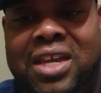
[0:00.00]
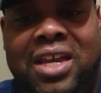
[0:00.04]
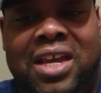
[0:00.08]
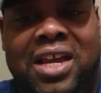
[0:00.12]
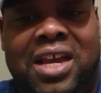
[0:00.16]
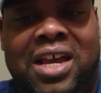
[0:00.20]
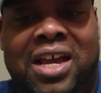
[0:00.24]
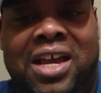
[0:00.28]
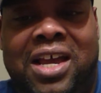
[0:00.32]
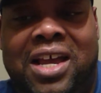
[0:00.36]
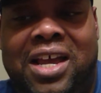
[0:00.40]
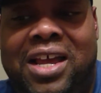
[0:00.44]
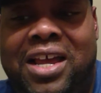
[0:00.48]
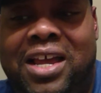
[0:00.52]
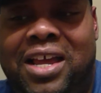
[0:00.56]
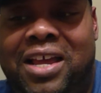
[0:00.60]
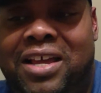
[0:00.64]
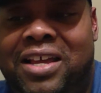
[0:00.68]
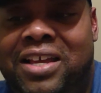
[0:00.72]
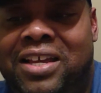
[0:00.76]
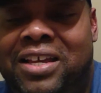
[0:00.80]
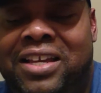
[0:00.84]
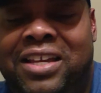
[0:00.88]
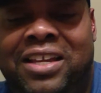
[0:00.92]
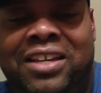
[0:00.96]

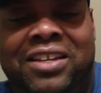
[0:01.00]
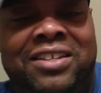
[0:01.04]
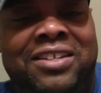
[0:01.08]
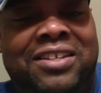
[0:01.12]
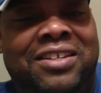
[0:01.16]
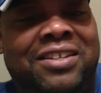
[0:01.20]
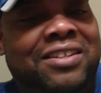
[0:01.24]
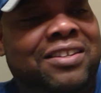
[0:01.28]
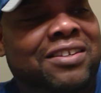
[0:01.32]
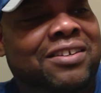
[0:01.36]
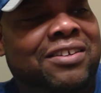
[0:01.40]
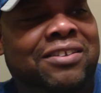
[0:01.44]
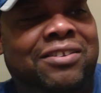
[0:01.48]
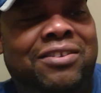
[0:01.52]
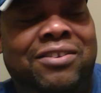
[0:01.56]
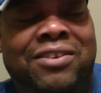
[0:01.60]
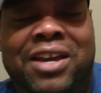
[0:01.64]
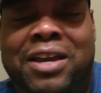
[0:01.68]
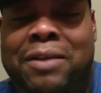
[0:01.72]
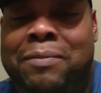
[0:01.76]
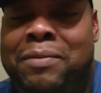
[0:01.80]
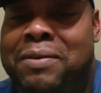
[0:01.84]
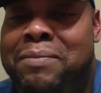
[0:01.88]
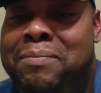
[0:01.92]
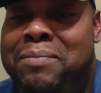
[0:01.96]
You
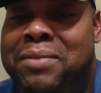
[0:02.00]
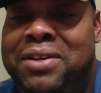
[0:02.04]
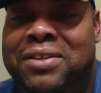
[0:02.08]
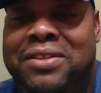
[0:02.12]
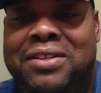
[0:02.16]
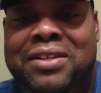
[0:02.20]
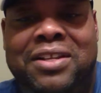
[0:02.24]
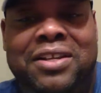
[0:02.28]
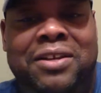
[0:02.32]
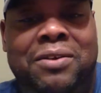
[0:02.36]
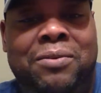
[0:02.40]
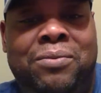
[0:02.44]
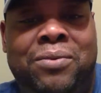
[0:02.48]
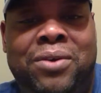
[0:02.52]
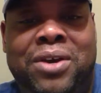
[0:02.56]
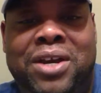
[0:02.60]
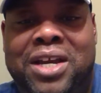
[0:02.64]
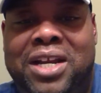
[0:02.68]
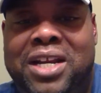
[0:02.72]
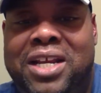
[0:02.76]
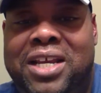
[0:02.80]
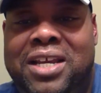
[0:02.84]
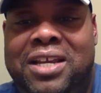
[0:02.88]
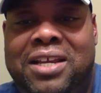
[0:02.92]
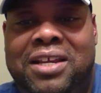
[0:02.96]
got to be mentally
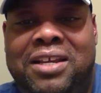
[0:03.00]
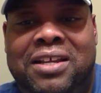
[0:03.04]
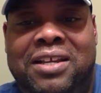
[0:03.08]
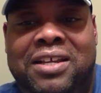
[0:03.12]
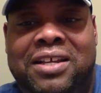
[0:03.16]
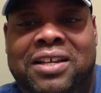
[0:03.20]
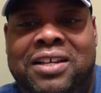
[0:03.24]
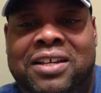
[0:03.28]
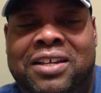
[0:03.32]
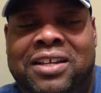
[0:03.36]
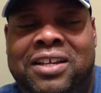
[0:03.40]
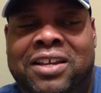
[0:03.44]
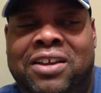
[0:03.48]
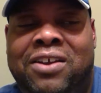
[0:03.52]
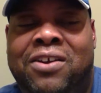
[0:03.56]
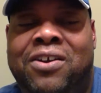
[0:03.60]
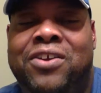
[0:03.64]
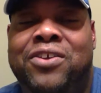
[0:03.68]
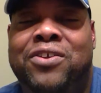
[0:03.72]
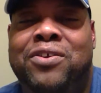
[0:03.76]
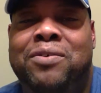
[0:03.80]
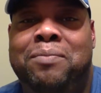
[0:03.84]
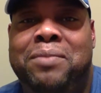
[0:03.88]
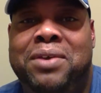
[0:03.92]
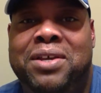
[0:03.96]
ready. Are
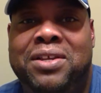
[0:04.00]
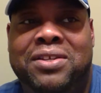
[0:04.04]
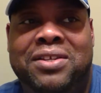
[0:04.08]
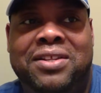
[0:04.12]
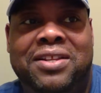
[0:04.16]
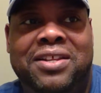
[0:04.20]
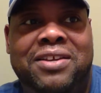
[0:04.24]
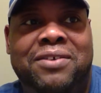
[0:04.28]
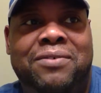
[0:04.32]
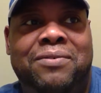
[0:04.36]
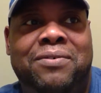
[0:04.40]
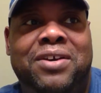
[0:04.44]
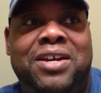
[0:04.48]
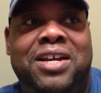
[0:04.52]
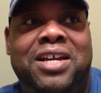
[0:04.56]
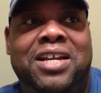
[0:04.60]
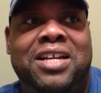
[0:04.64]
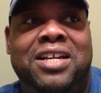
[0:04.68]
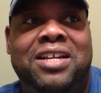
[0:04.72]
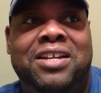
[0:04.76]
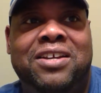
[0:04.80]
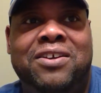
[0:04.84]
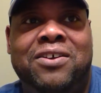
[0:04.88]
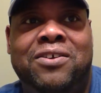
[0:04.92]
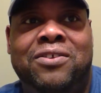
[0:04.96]
you mentally
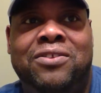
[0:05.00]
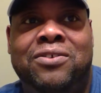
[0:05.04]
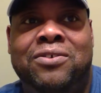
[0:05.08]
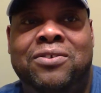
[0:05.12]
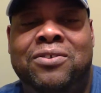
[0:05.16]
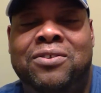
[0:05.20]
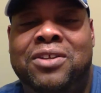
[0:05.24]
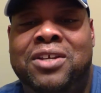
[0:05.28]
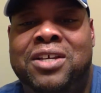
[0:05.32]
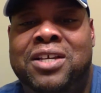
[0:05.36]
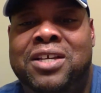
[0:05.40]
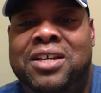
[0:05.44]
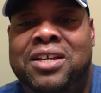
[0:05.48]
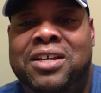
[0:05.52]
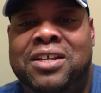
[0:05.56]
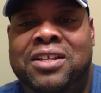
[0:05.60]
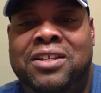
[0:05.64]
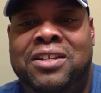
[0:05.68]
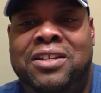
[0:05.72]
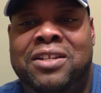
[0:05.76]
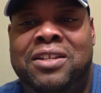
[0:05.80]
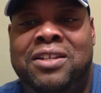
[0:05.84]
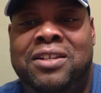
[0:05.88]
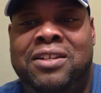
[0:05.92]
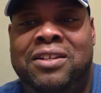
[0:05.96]
ready to go through
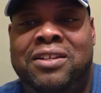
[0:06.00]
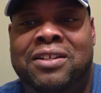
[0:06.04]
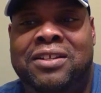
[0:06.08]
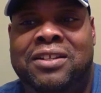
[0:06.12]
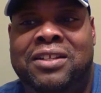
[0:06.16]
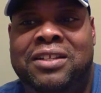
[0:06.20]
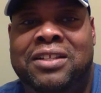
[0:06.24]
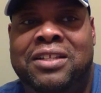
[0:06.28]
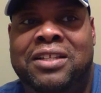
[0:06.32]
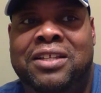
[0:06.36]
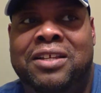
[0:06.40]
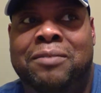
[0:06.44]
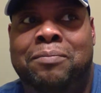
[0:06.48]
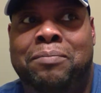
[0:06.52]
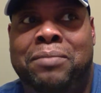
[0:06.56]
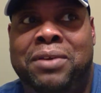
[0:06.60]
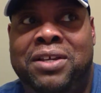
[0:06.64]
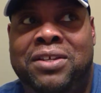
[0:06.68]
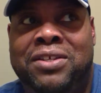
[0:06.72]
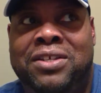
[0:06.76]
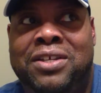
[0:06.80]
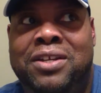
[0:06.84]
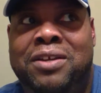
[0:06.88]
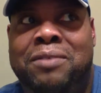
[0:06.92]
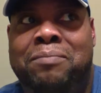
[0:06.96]
the
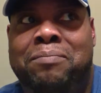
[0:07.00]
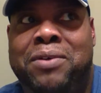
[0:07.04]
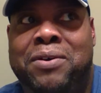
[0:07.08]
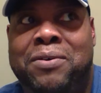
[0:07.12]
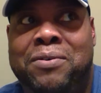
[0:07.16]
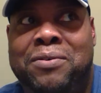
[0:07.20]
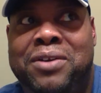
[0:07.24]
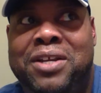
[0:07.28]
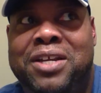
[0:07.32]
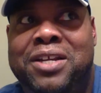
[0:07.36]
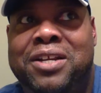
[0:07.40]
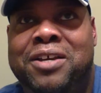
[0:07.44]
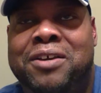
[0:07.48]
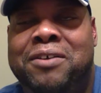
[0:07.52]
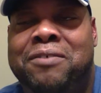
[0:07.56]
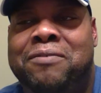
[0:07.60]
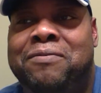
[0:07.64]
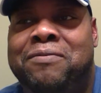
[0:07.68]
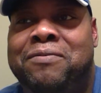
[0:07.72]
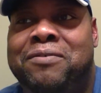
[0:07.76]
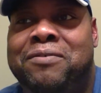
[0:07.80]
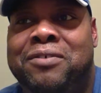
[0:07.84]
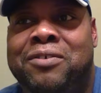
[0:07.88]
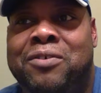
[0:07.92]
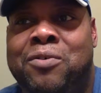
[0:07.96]
bitching and moaning
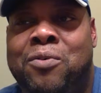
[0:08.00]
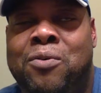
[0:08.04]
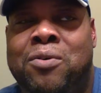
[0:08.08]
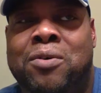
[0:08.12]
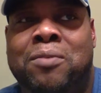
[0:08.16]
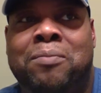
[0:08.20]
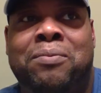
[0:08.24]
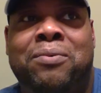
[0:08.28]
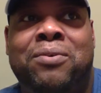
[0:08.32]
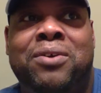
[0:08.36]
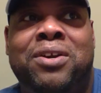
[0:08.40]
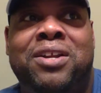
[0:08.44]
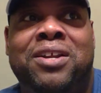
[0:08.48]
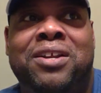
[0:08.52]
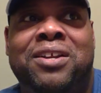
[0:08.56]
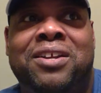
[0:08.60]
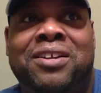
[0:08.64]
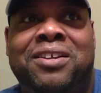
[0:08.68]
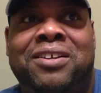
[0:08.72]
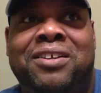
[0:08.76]
of corporate?